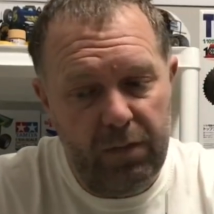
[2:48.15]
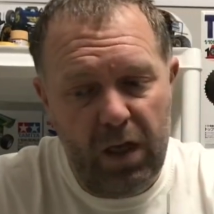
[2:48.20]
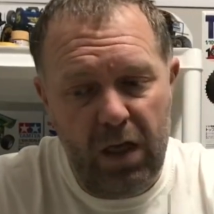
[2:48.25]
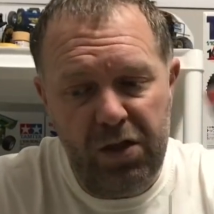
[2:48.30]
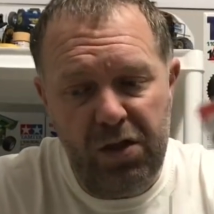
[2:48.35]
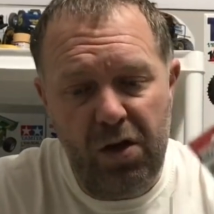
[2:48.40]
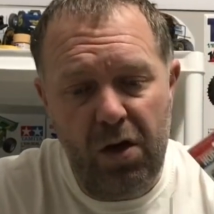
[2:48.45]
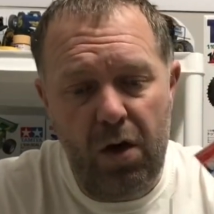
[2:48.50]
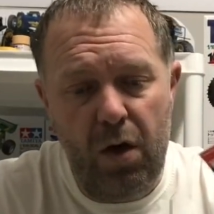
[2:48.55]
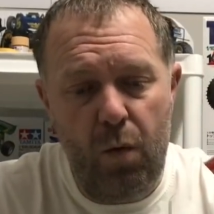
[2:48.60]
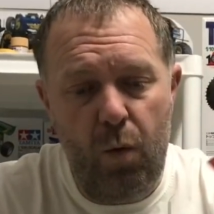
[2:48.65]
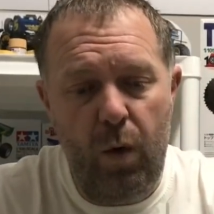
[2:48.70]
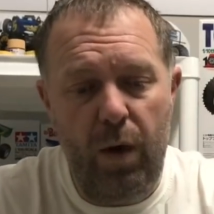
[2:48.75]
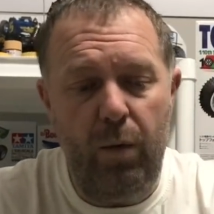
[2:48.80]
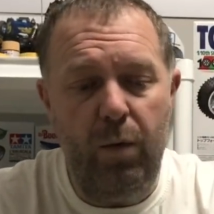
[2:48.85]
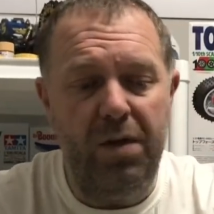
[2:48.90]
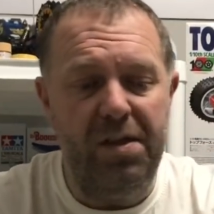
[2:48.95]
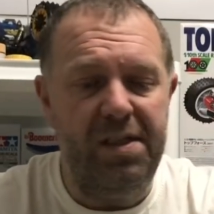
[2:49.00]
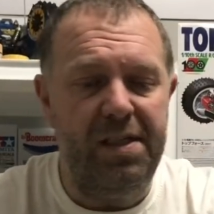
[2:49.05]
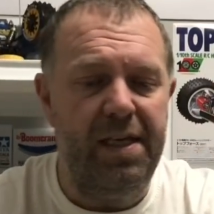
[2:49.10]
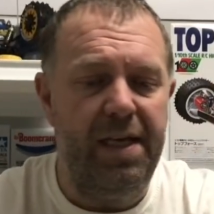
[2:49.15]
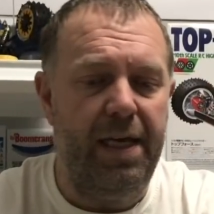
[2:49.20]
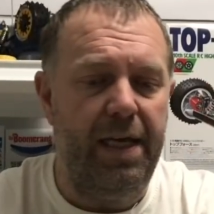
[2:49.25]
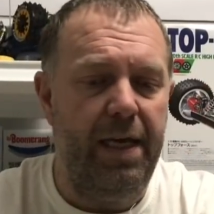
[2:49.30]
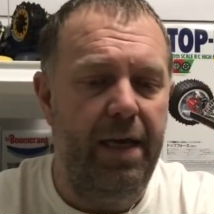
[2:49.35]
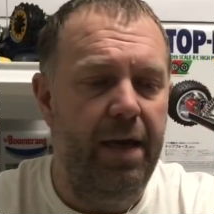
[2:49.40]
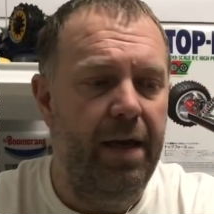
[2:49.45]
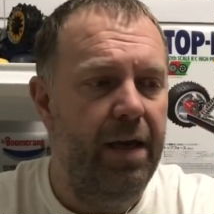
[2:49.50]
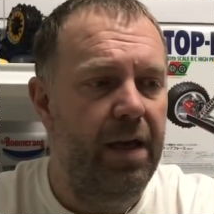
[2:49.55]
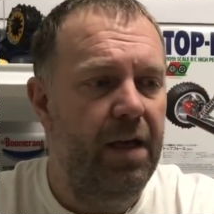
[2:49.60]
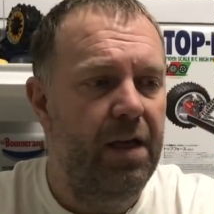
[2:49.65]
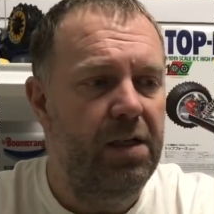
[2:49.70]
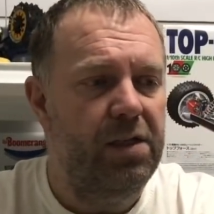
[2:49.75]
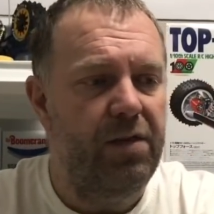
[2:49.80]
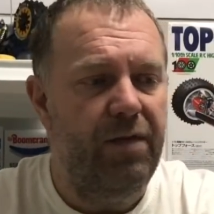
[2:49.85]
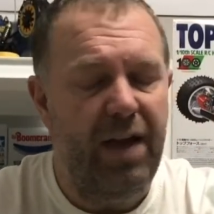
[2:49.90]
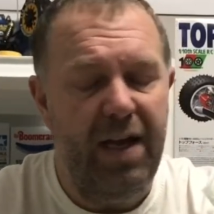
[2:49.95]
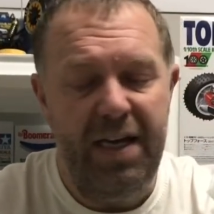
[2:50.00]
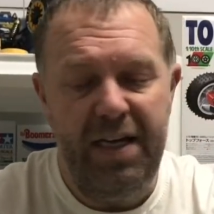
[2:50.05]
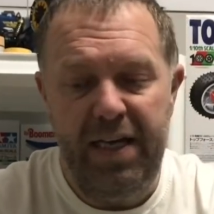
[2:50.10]
So we will see.
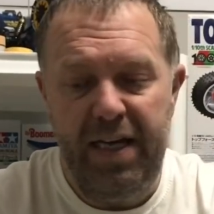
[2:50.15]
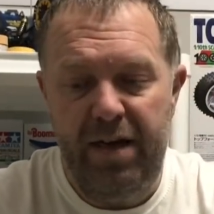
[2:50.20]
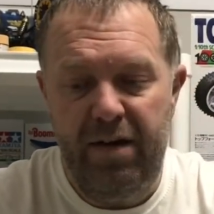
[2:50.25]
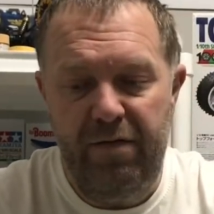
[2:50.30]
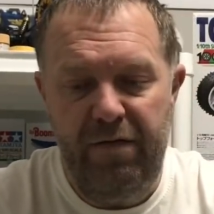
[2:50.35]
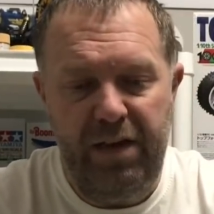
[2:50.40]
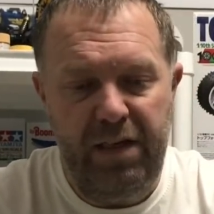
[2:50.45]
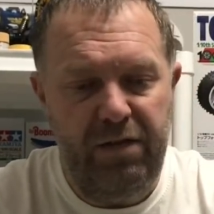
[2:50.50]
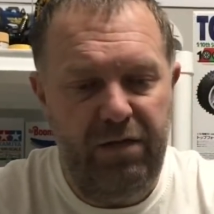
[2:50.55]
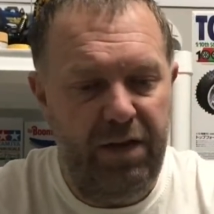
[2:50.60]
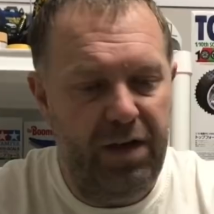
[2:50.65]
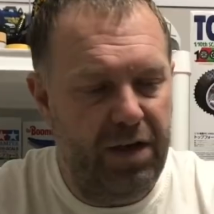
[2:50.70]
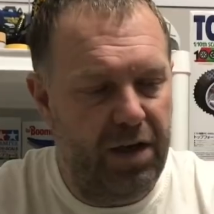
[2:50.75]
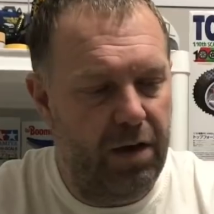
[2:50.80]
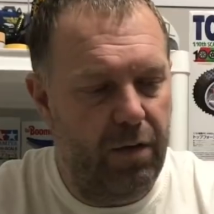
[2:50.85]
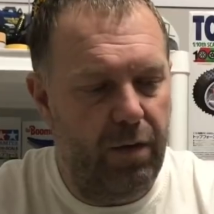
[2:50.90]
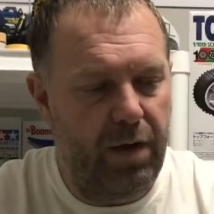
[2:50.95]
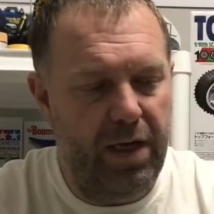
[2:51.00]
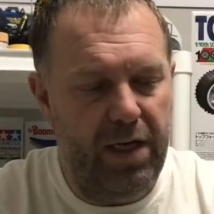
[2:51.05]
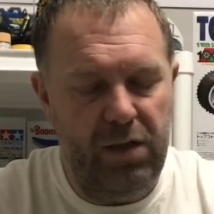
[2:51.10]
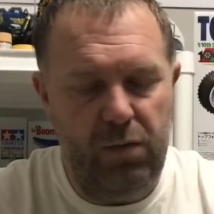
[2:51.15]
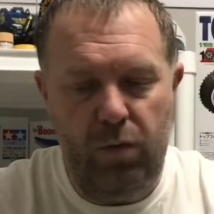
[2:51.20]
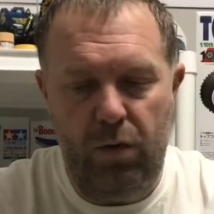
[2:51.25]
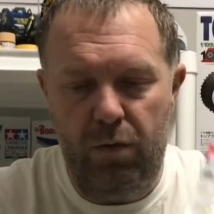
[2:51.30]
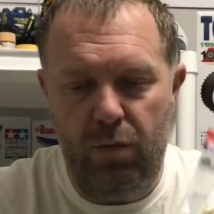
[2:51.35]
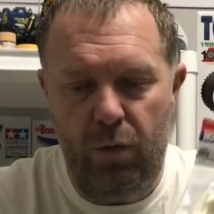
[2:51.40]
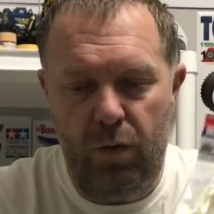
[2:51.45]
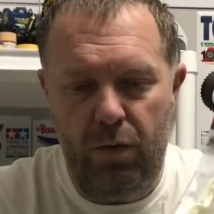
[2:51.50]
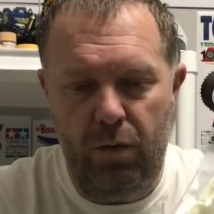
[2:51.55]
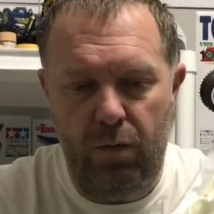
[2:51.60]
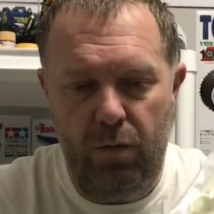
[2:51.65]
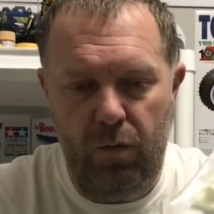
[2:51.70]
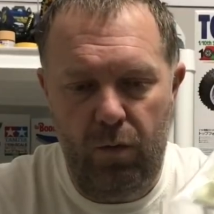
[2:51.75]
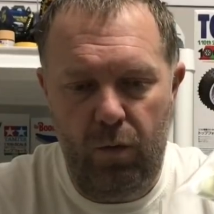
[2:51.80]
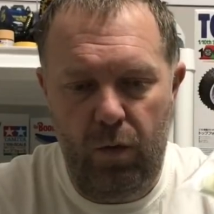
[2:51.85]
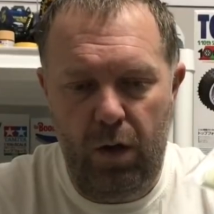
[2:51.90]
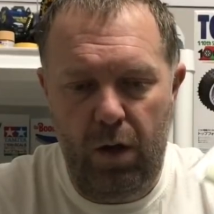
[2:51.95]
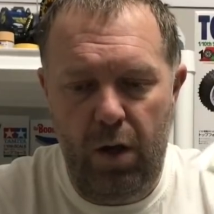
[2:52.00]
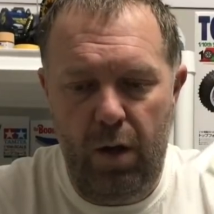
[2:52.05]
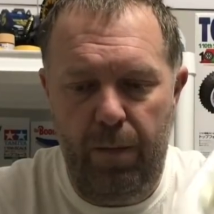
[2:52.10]
So the idea of this video is we'll
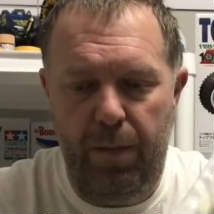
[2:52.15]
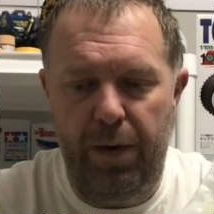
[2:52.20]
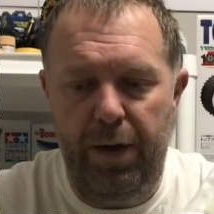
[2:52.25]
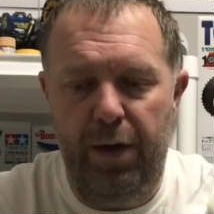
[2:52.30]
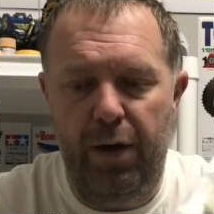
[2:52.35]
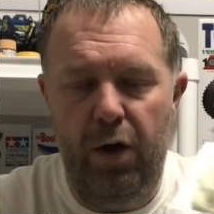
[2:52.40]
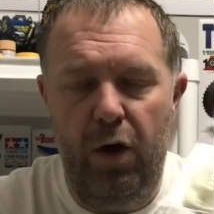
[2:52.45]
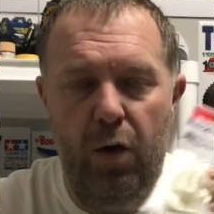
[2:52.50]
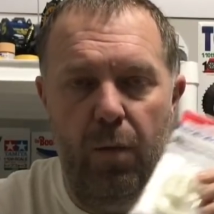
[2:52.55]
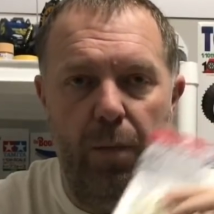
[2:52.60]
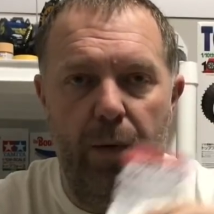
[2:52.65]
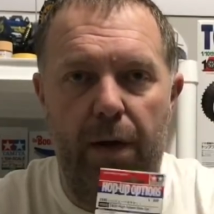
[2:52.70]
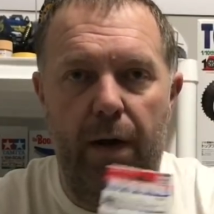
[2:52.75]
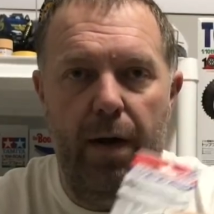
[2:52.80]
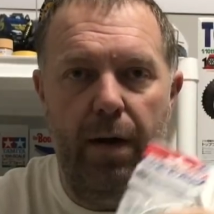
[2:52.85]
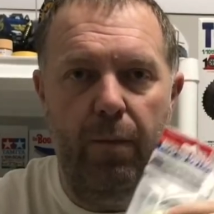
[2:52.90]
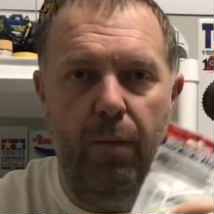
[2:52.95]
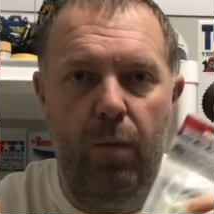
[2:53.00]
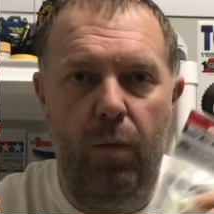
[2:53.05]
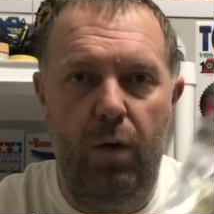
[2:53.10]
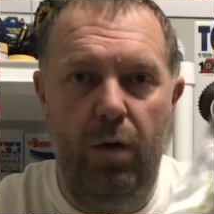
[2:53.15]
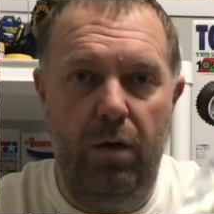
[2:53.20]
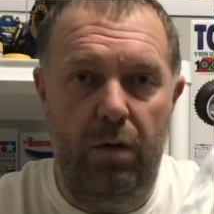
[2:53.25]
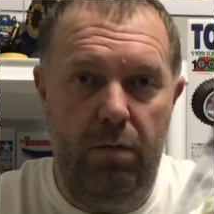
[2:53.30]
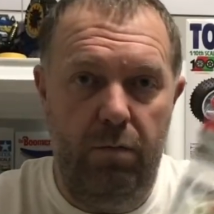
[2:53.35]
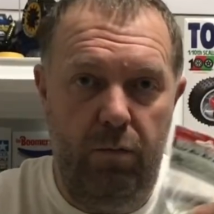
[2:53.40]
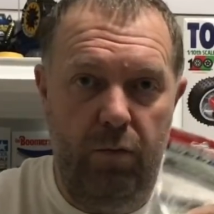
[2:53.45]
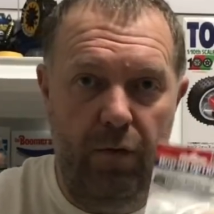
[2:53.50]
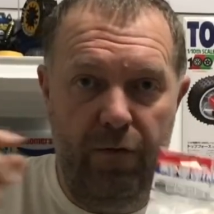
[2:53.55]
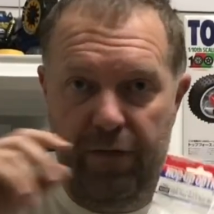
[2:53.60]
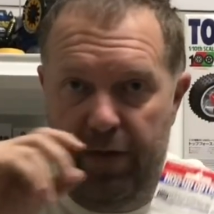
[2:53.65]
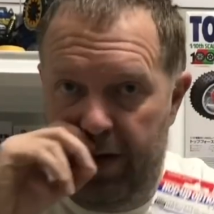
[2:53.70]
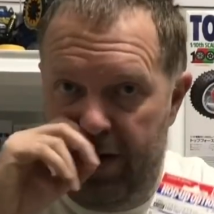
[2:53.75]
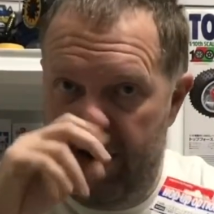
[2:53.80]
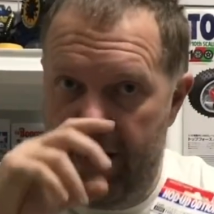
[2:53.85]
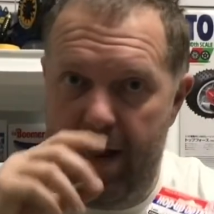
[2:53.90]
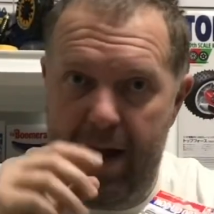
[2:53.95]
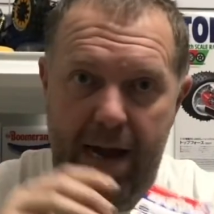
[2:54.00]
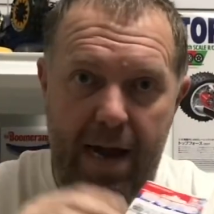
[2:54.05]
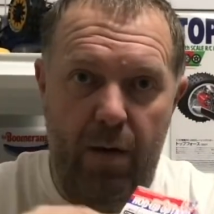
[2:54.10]
open it up and we'll
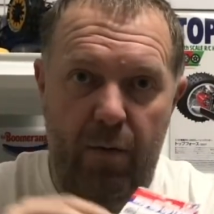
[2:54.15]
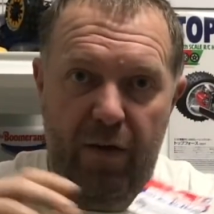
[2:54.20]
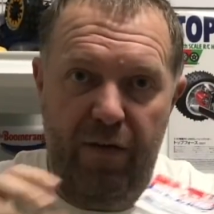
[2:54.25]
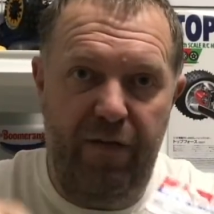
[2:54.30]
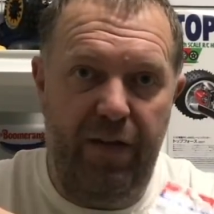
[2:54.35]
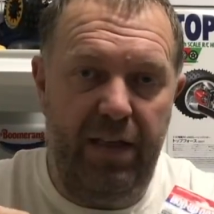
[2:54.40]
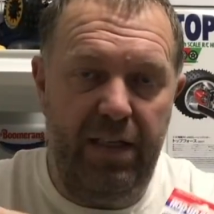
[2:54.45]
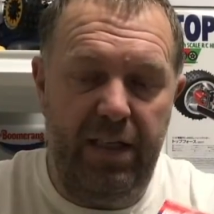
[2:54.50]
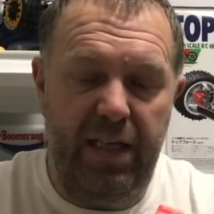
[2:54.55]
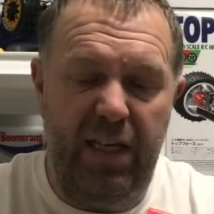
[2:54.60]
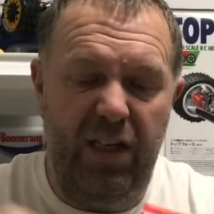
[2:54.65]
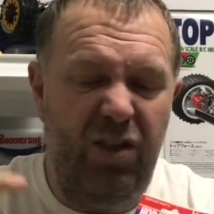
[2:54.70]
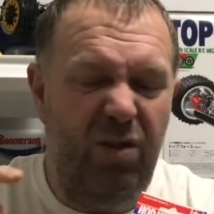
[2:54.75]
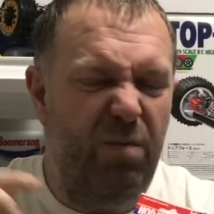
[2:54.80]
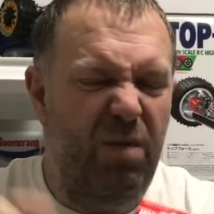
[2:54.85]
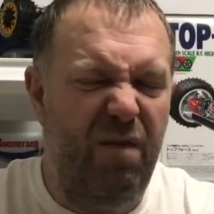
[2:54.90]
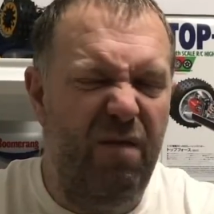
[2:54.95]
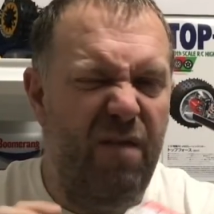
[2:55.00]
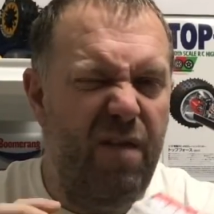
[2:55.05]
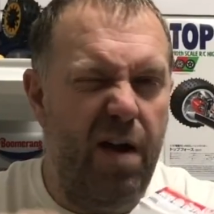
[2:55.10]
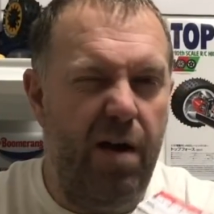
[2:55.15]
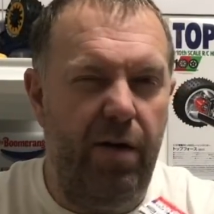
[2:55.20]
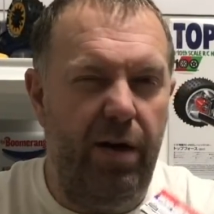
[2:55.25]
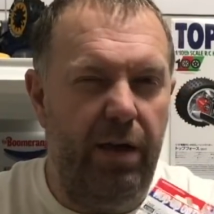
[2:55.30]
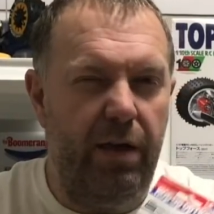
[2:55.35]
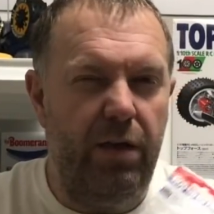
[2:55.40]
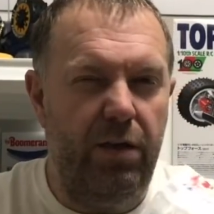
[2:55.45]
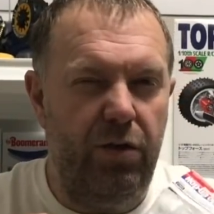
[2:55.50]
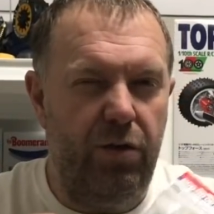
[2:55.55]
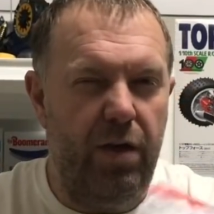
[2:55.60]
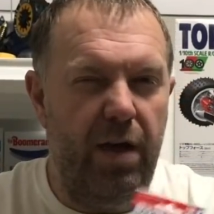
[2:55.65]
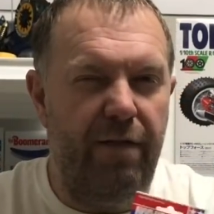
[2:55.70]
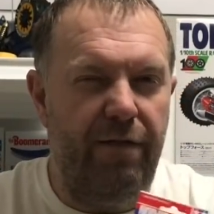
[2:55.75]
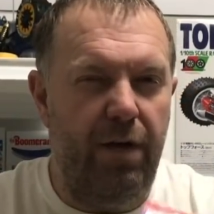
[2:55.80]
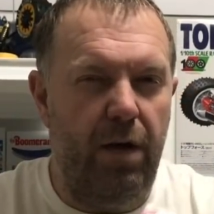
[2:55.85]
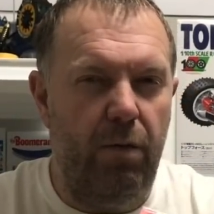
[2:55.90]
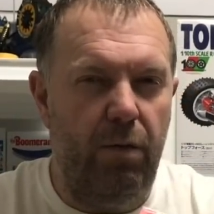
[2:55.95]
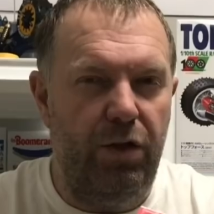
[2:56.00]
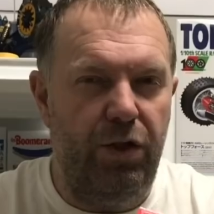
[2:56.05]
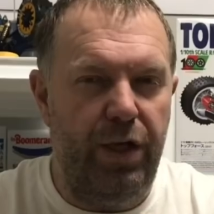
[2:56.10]
figure out how we fit it. It should be a very
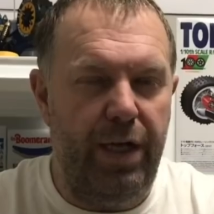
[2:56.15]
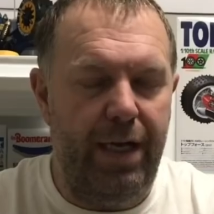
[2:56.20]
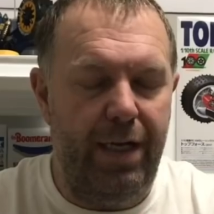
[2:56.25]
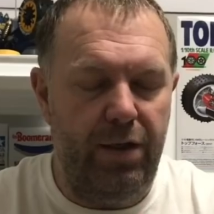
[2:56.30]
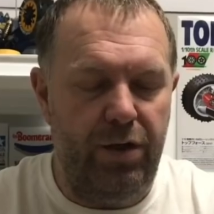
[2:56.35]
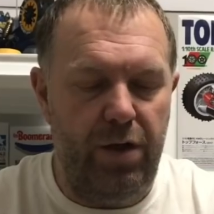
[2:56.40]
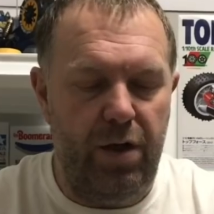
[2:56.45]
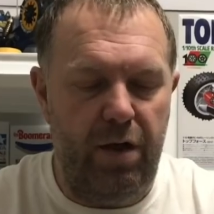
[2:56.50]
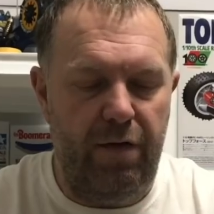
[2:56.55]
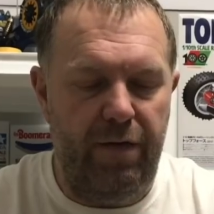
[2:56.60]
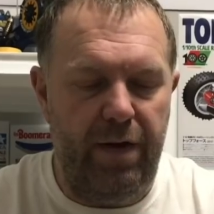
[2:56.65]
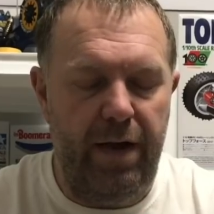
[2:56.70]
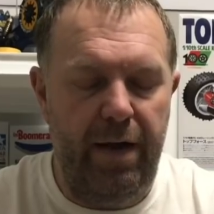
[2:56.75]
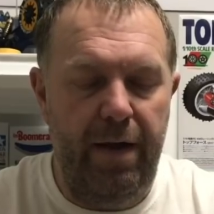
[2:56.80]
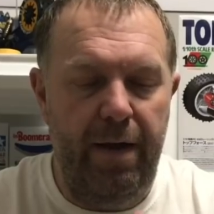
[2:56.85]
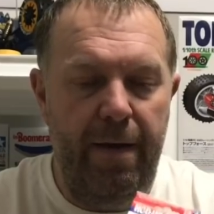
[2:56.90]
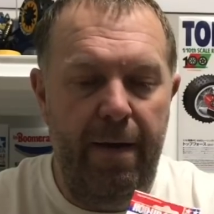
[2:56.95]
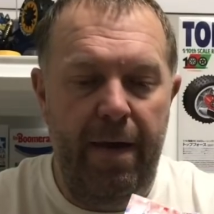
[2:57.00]
straightforward changeover.